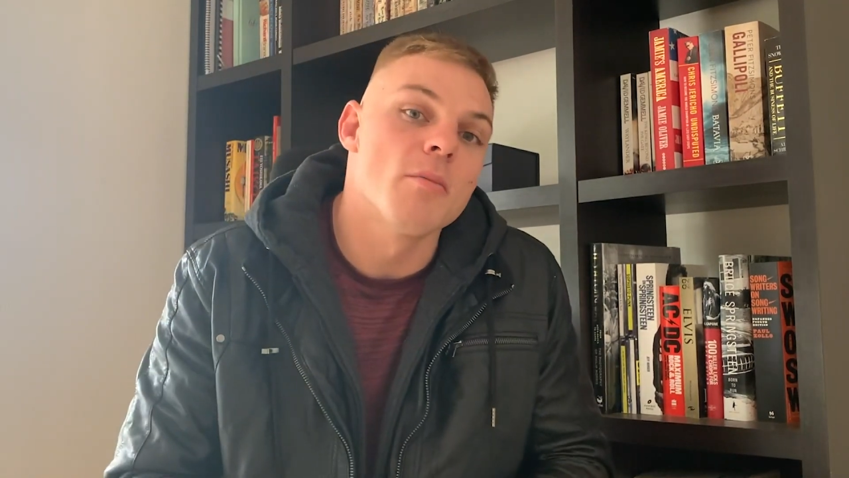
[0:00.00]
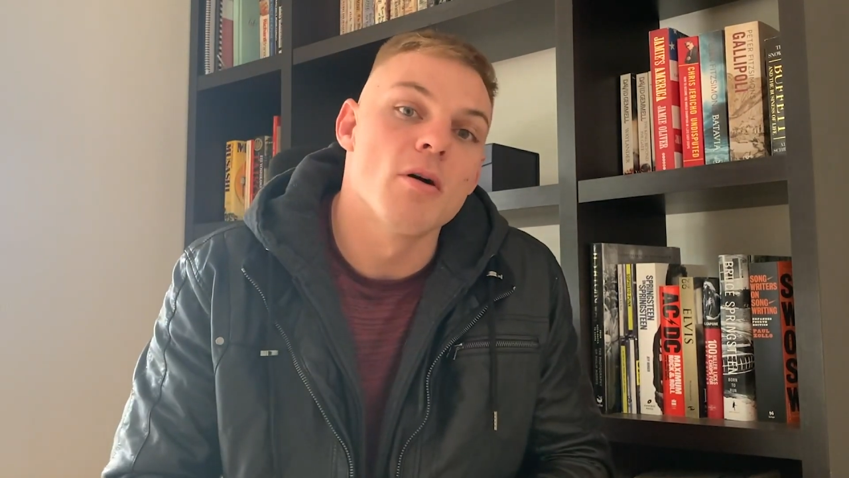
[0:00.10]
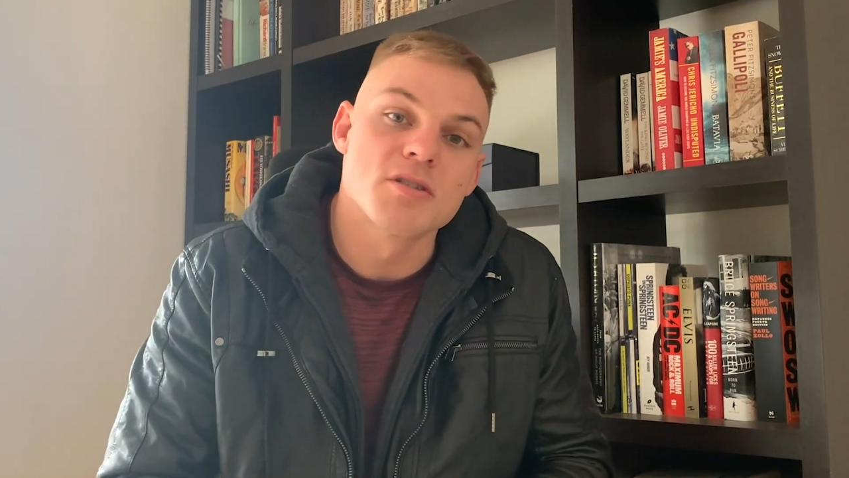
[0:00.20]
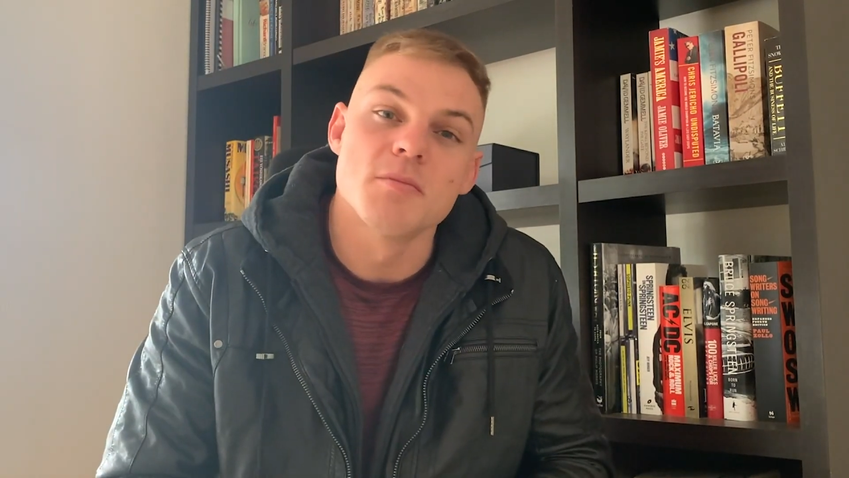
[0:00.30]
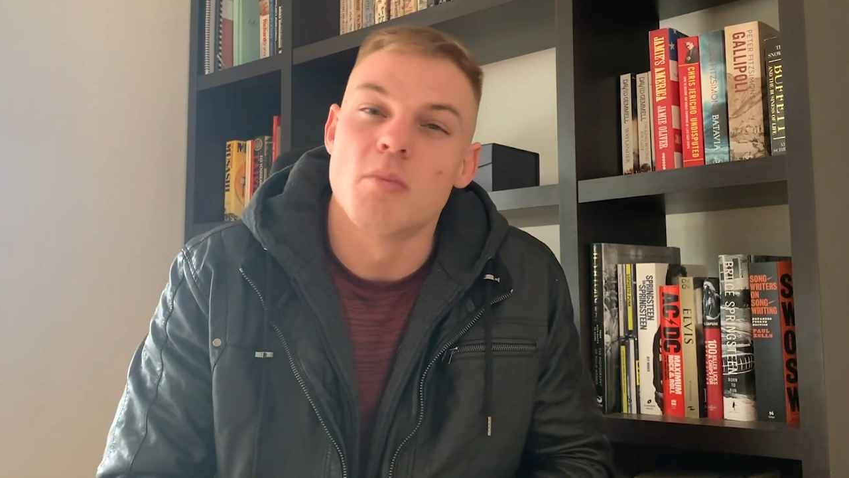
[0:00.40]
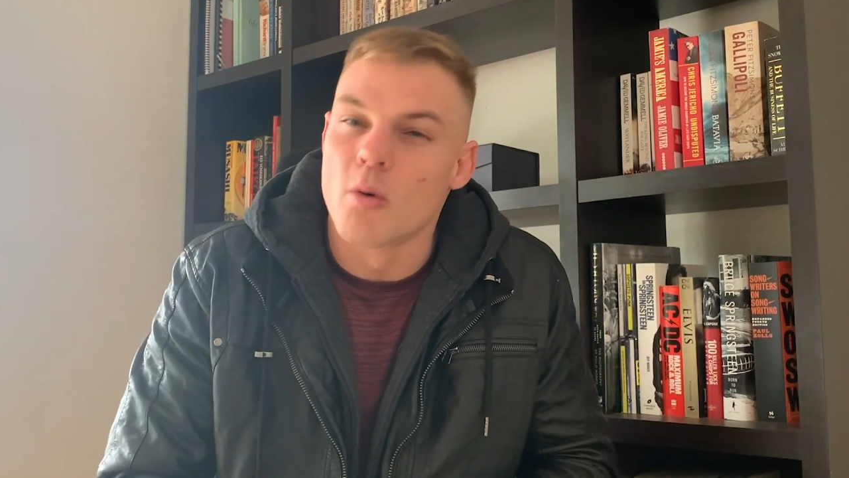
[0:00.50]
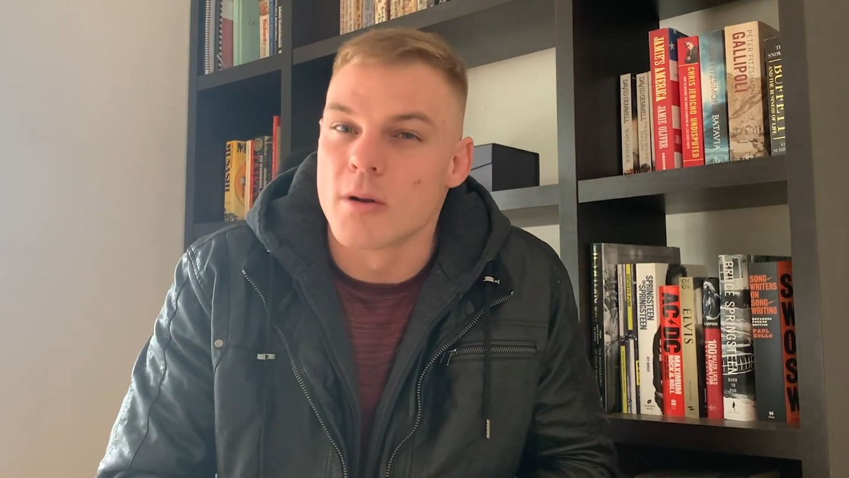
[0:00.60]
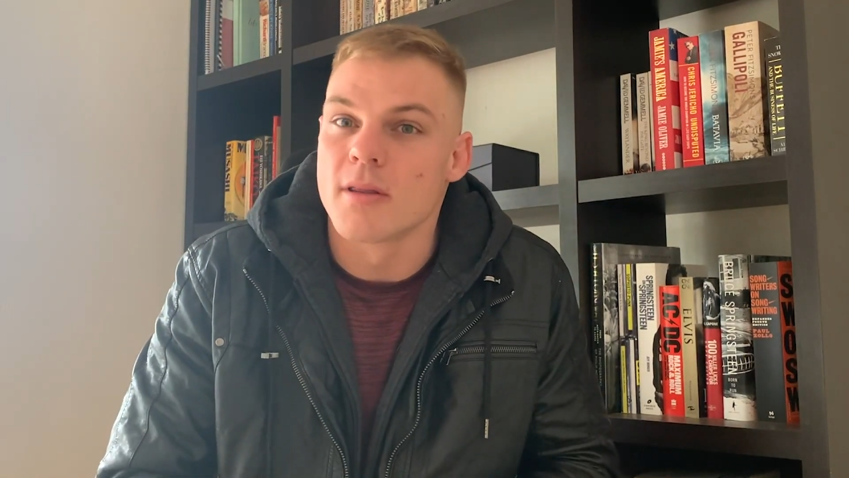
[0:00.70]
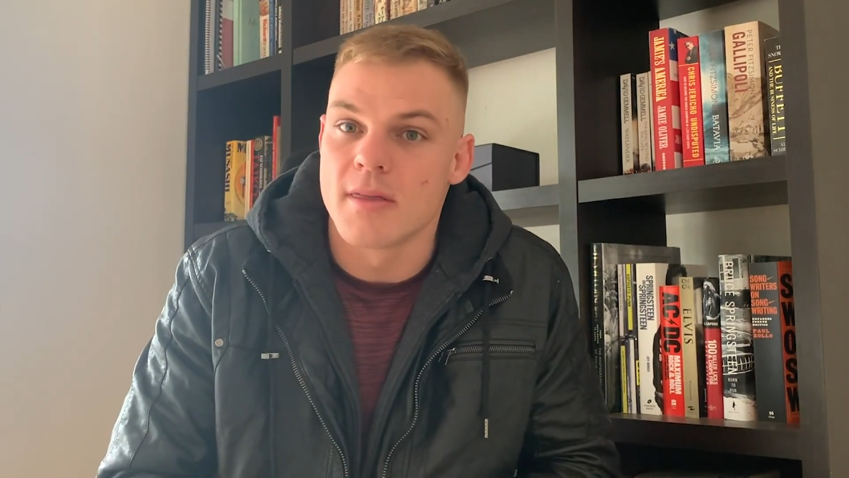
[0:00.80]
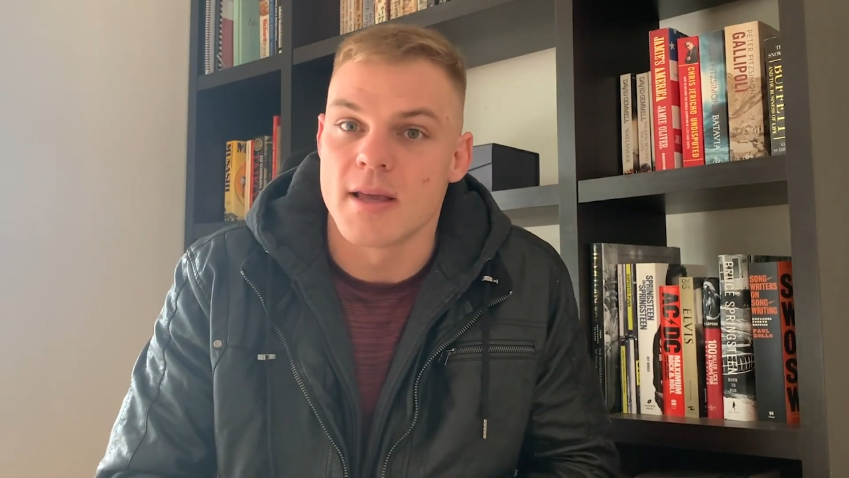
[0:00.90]
most
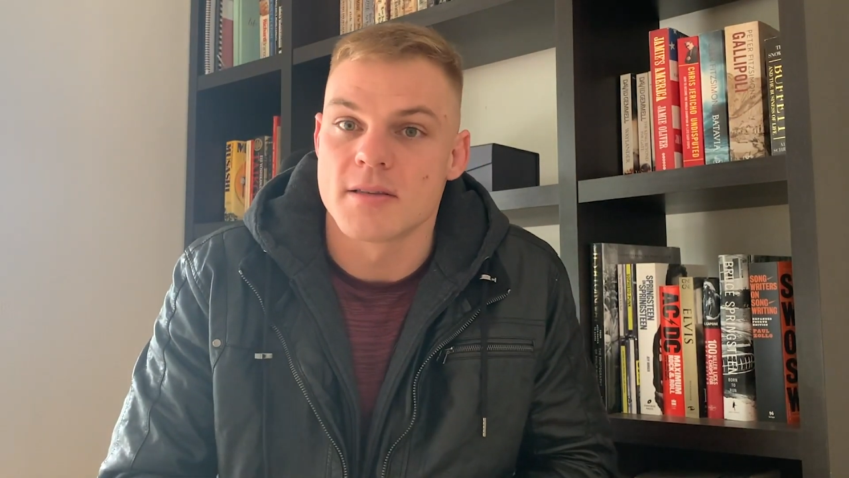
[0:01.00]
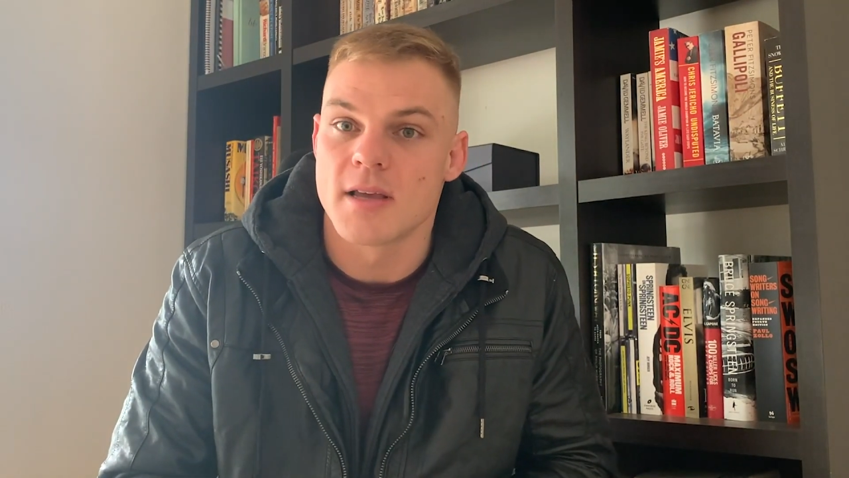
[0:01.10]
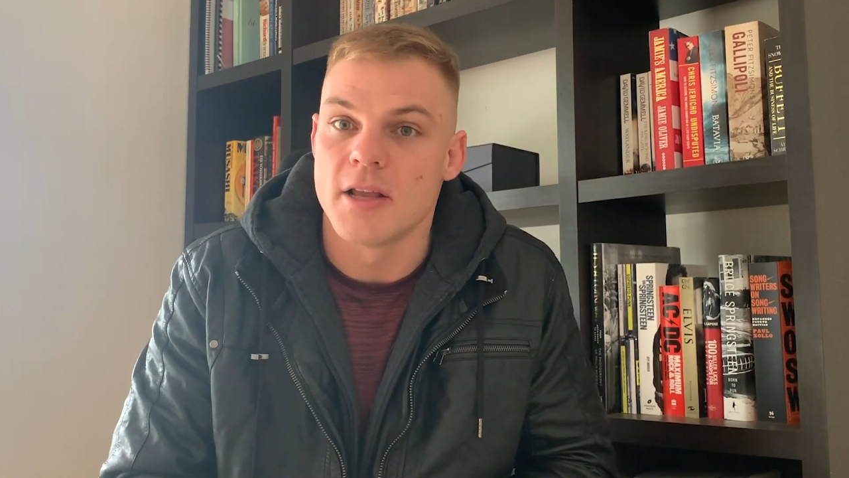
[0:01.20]
important things.